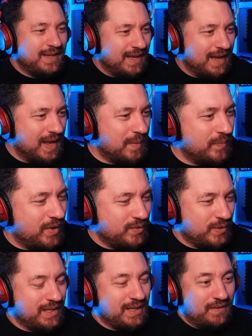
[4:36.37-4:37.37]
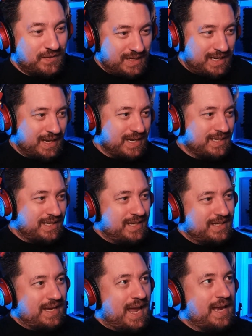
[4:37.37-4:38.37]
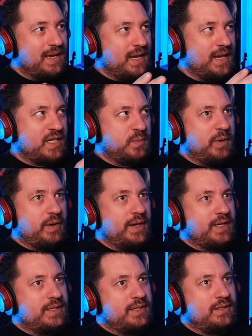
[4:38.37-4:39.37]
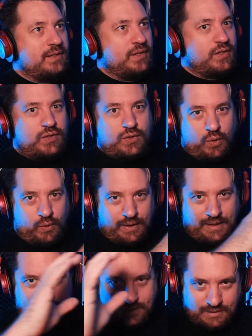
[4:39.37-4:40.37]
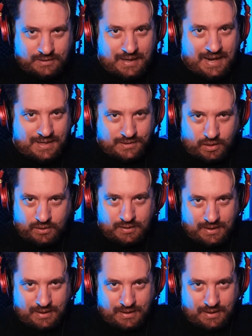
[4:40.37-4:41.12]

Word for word: I'd really love to get into this and experience the stories as a